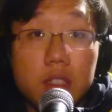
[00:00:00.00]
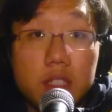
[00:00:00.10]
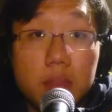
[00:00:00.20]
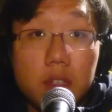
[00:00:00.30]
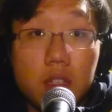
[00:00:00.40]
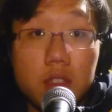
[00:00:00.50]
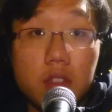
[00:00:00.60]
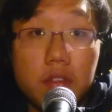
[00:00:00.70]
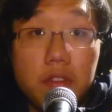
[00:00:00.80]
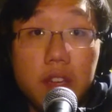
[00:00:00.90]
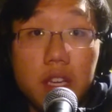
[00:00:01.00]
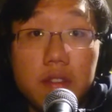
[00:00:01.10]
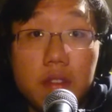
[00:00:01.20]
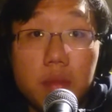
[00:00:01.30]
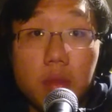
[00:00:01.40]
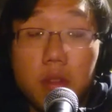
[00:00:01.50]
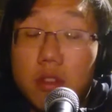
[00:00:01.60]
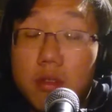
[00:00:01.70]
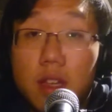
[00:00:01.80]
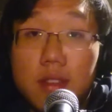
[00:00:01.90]
the Simurgh is not feared for brute
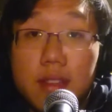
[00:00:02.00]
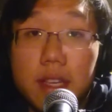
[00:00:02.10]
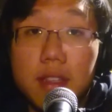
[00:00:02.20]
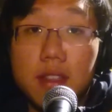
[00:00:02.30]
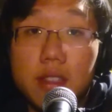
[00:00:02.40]
strength like its